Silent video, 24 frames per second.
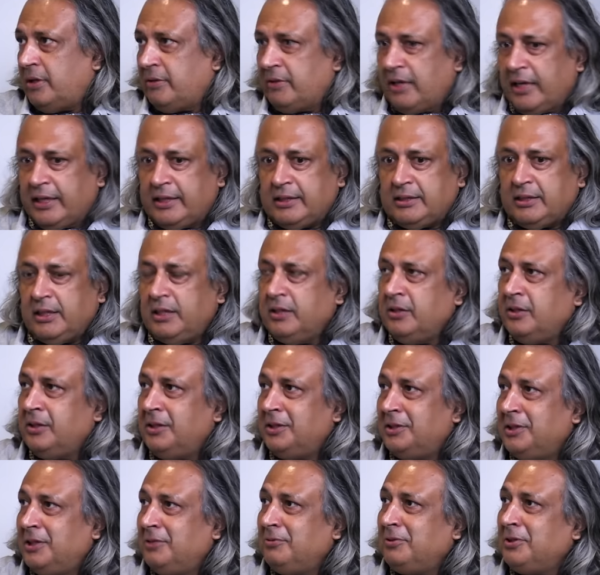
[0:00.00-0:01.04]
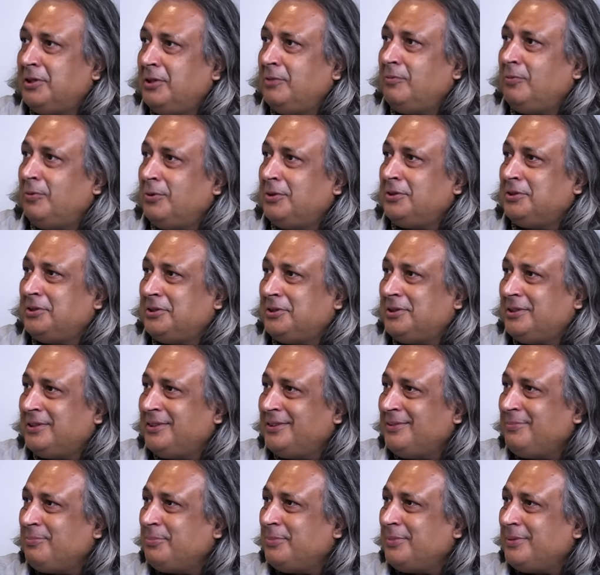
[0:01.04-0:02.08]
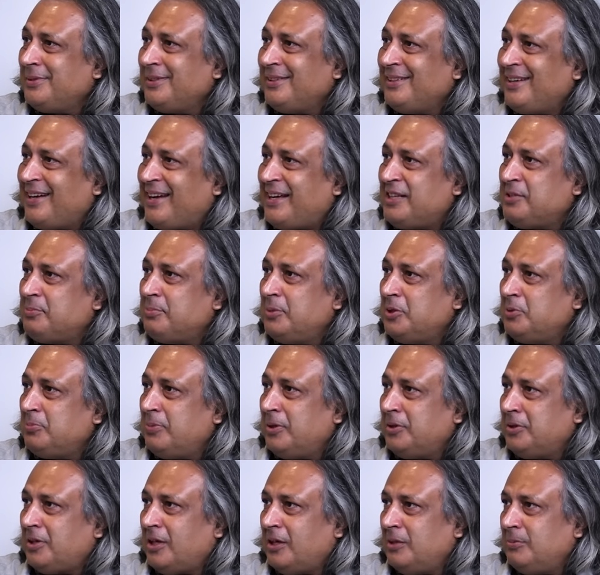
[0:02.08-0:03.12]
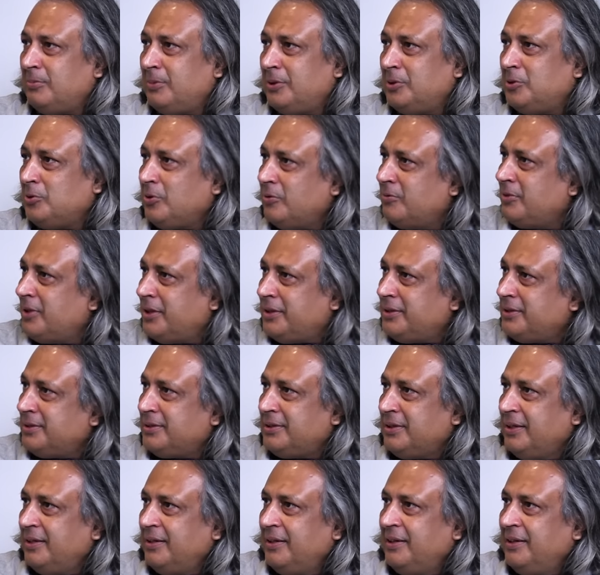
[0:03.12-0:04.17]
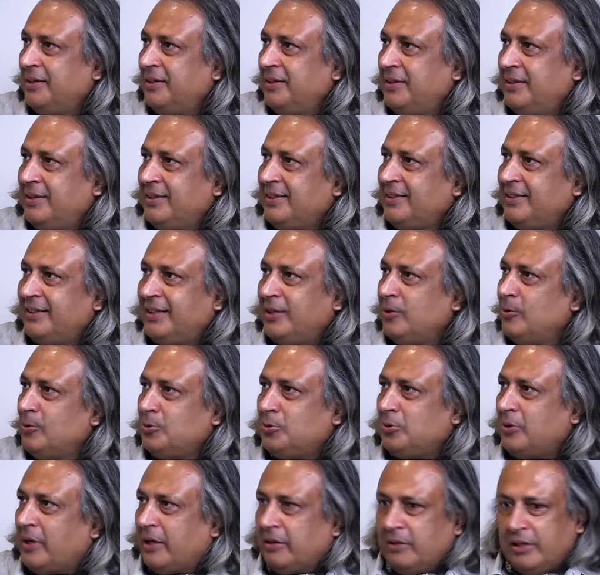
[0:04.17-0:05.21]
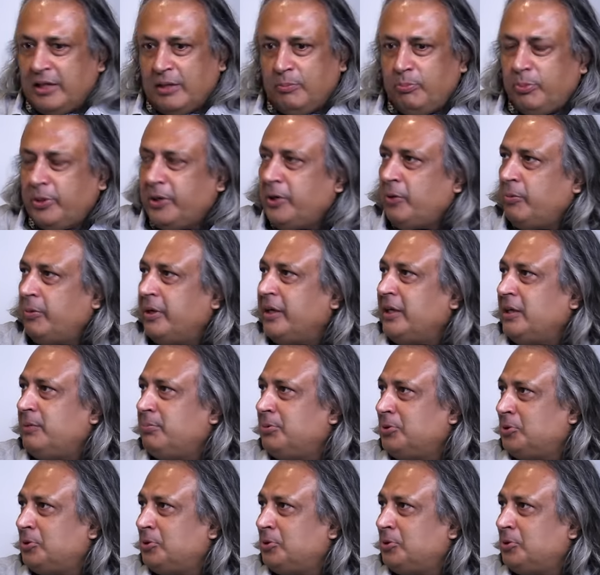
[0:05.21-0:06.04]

like I said earlier, they were influenced as much by Taliban. So if there is, they also, and they are predominantly